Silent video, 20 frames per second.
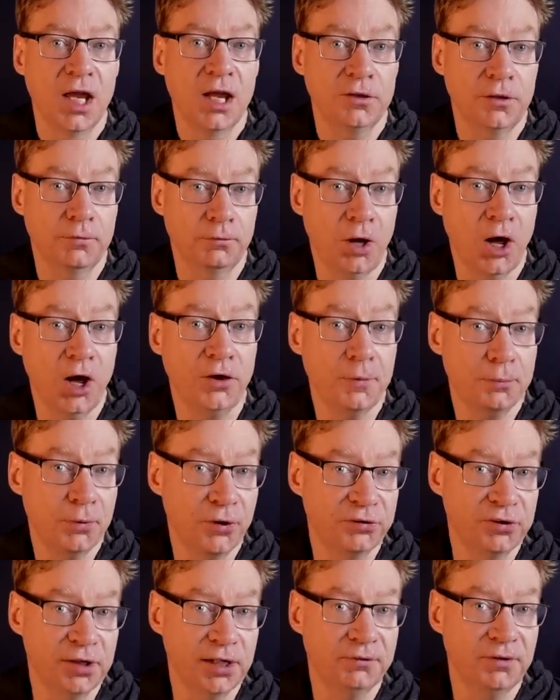The other
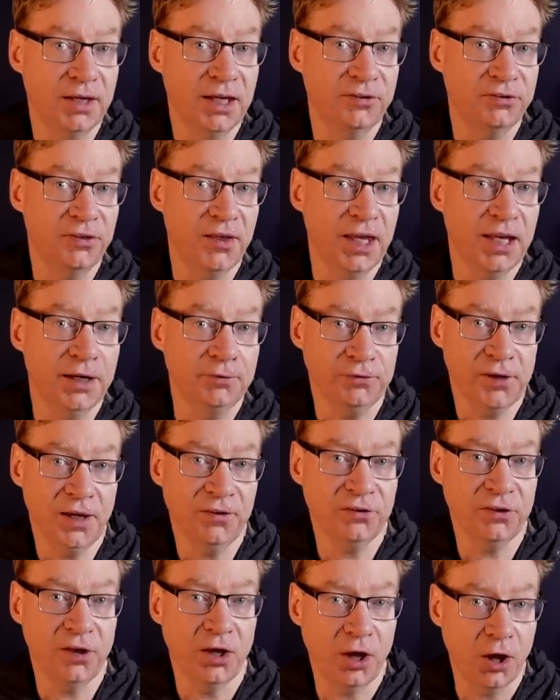positive is that if
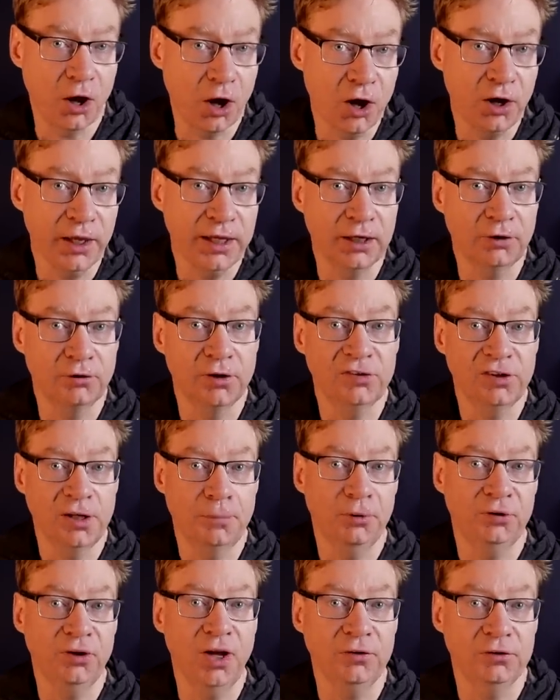Tesla are increasing
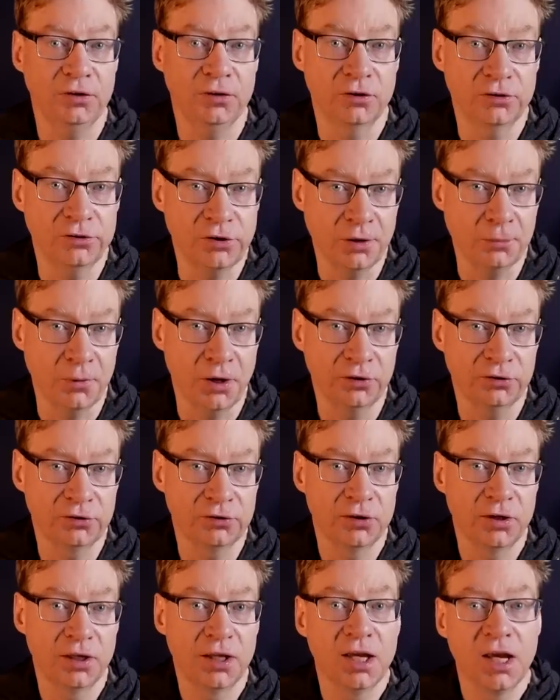production so much,
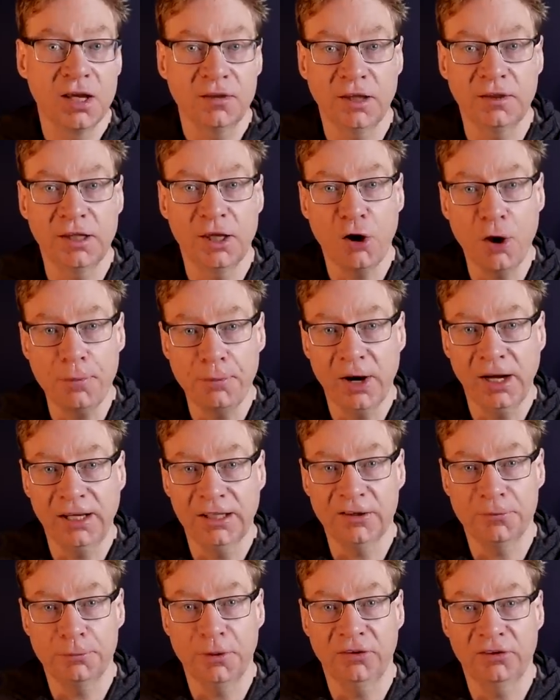then the operating
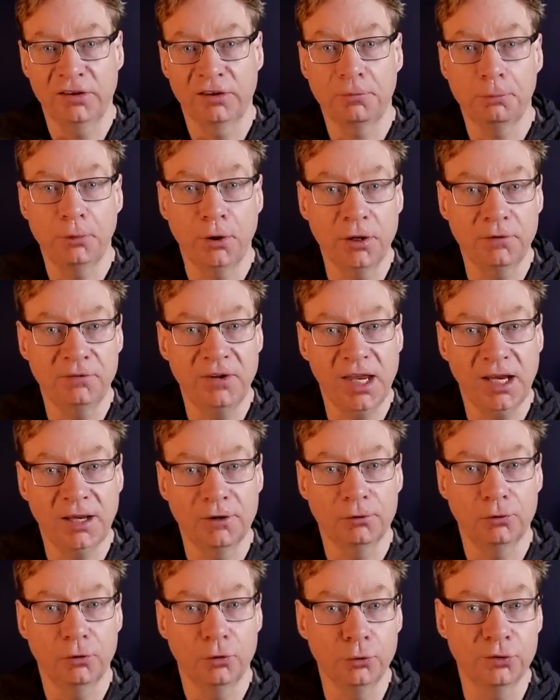expenses per
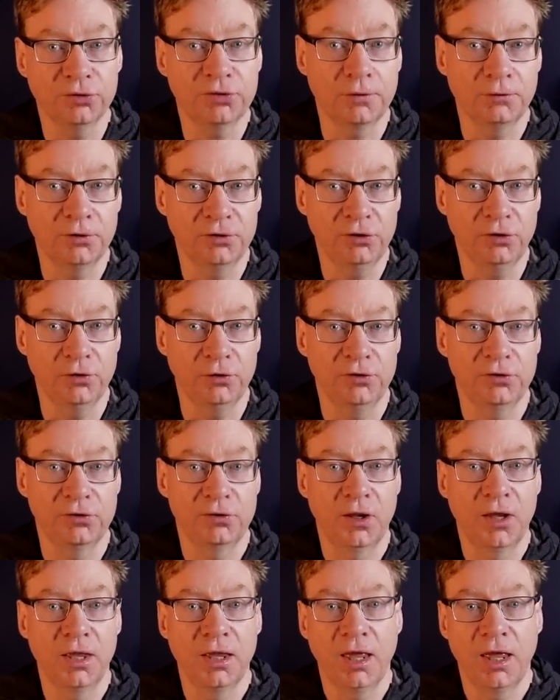vehicle also reduce,
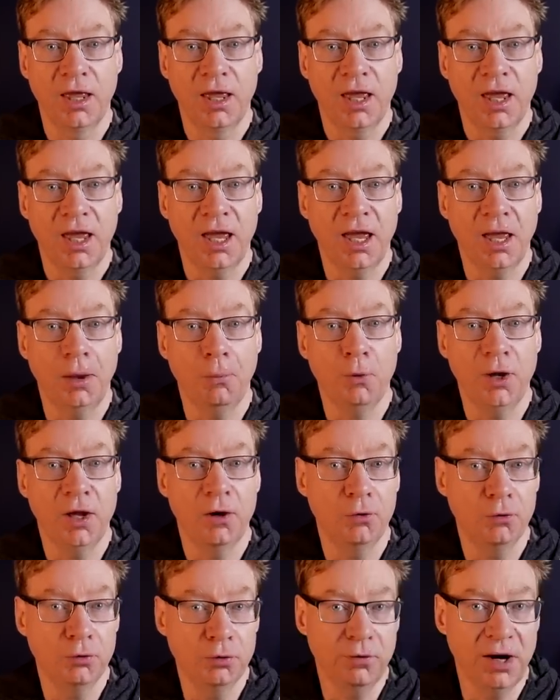and we are
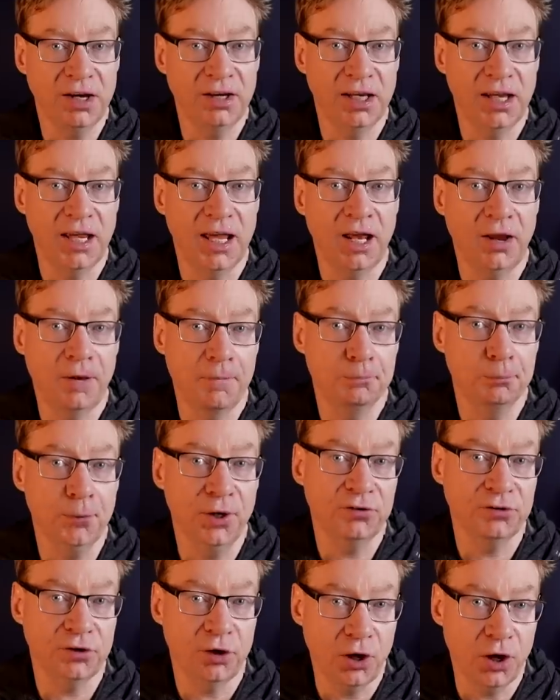already at a
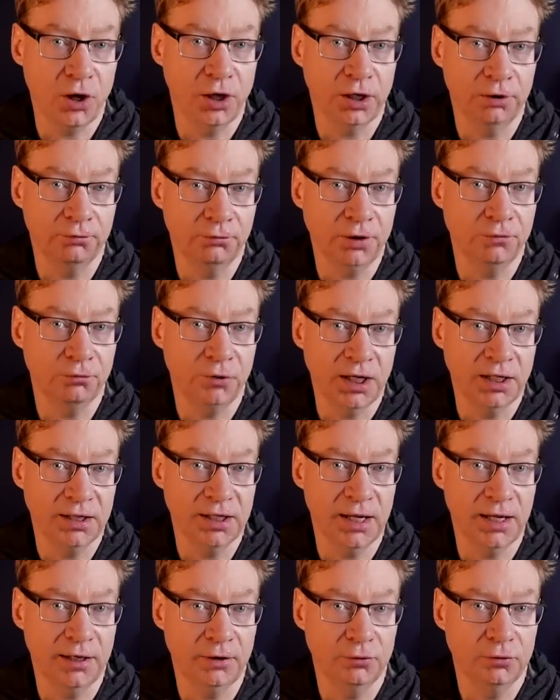much higher run rate
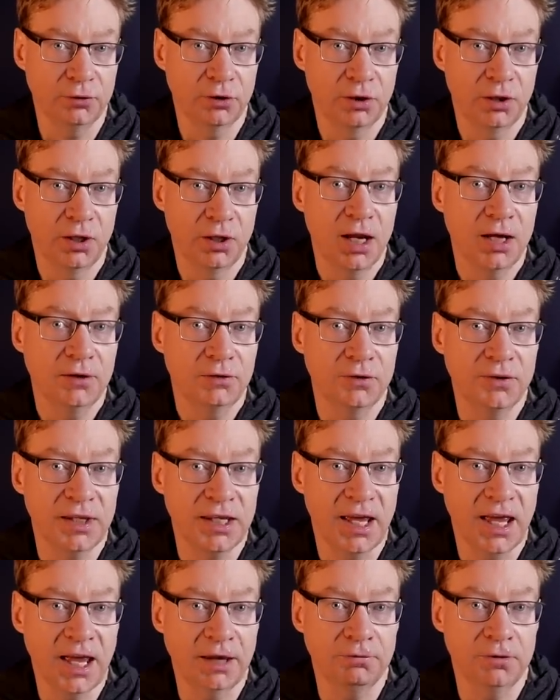now than
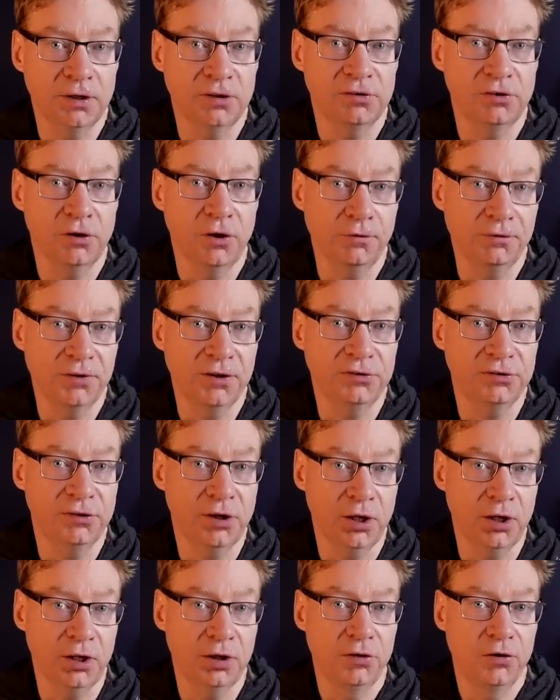the average of this
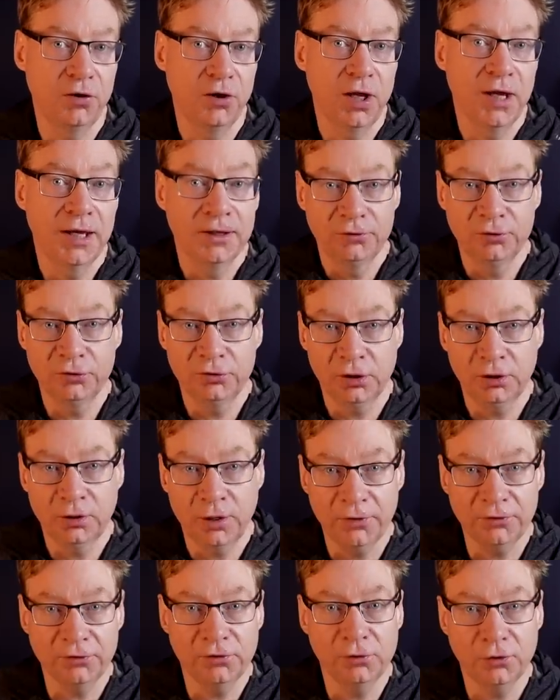year, due to the
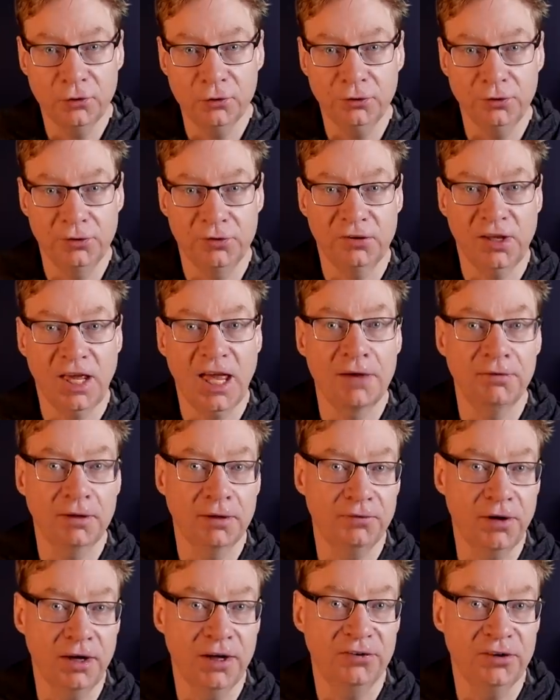last two quarters having
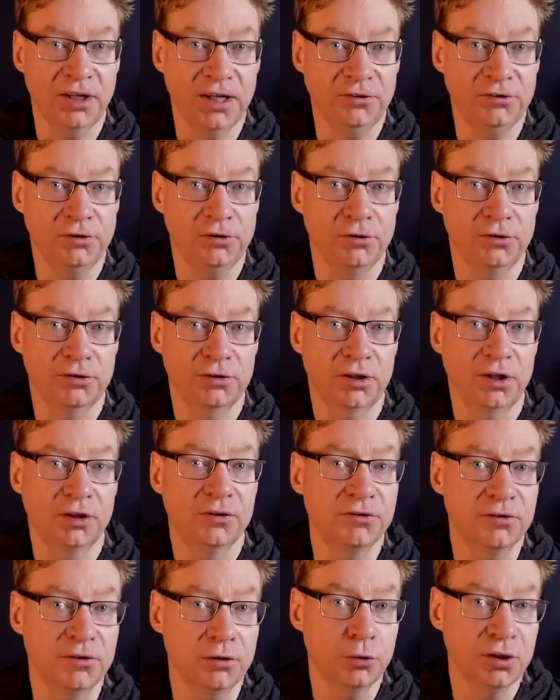various issues and
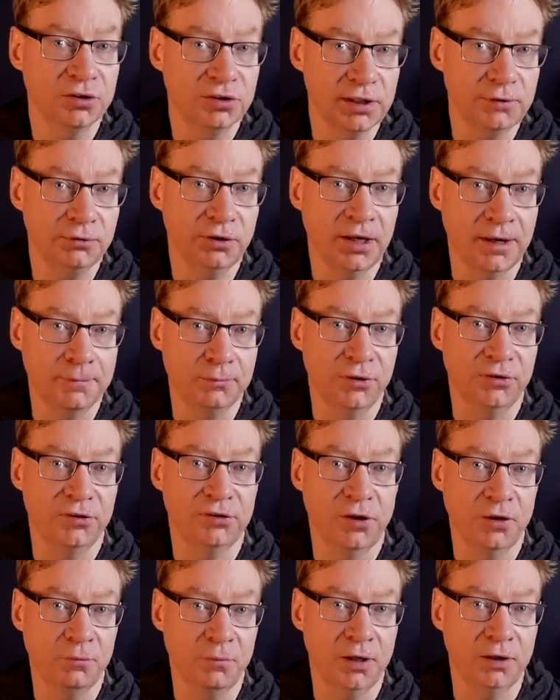skewing delivery numbers
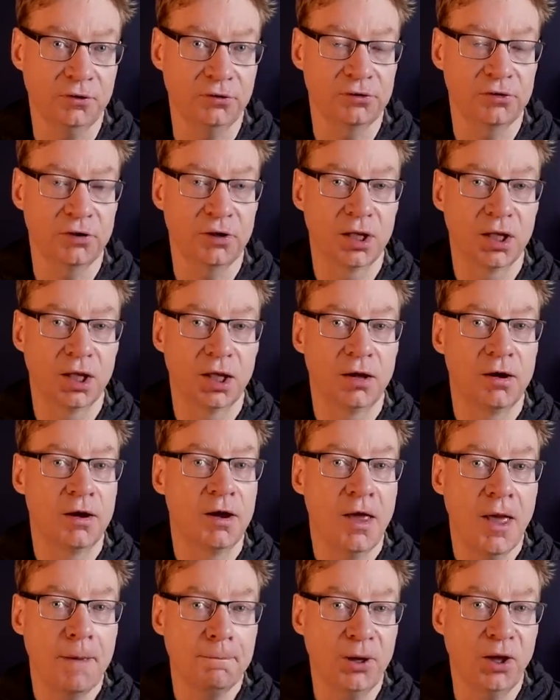so much.
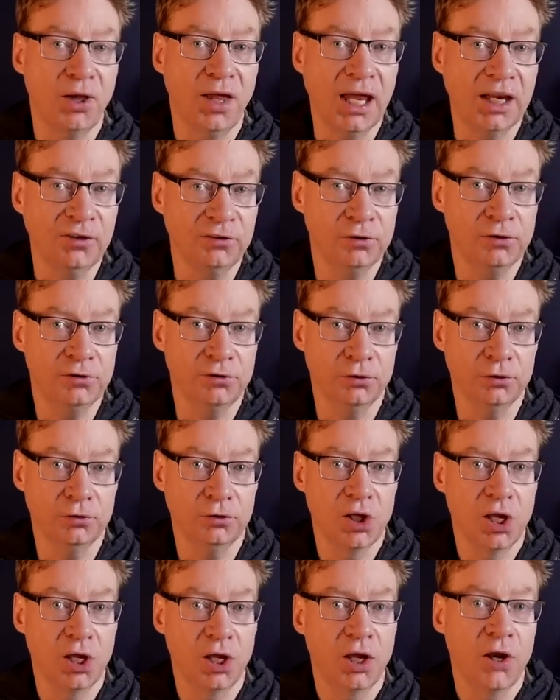But as usual,
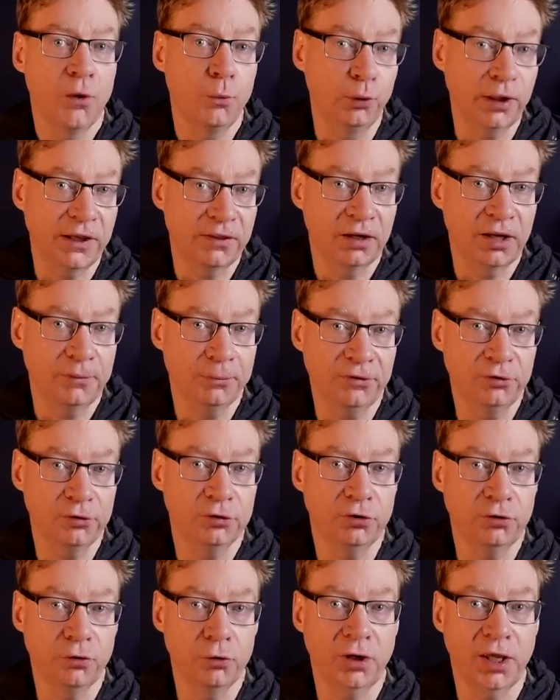we'll let the numbers do
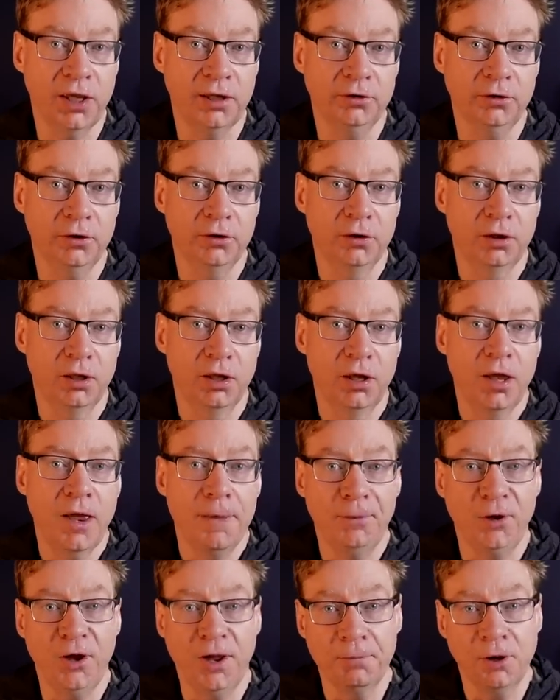the talking,
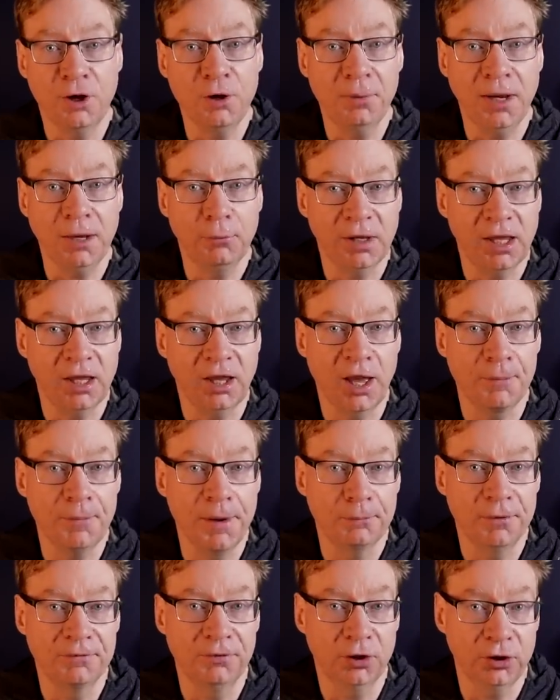but I'm hoping we can come
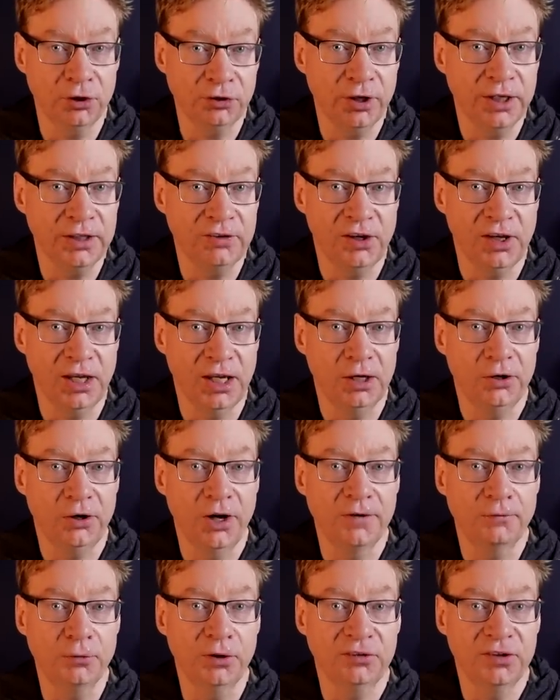up with a good idea
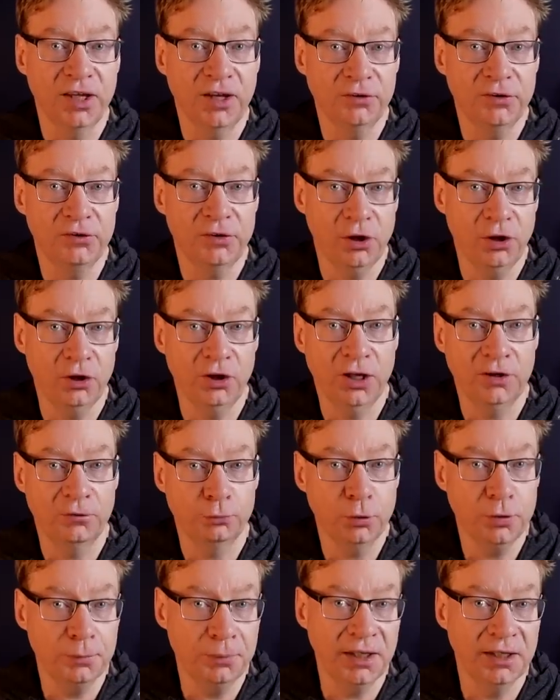of what Tesla's earnings
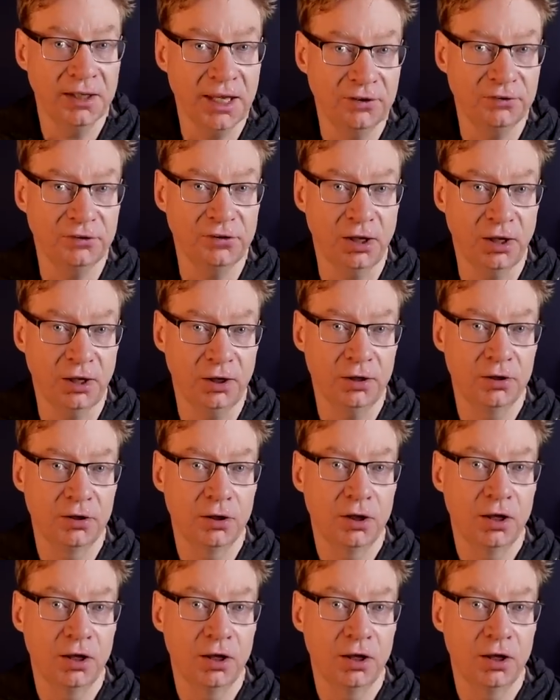will be next year,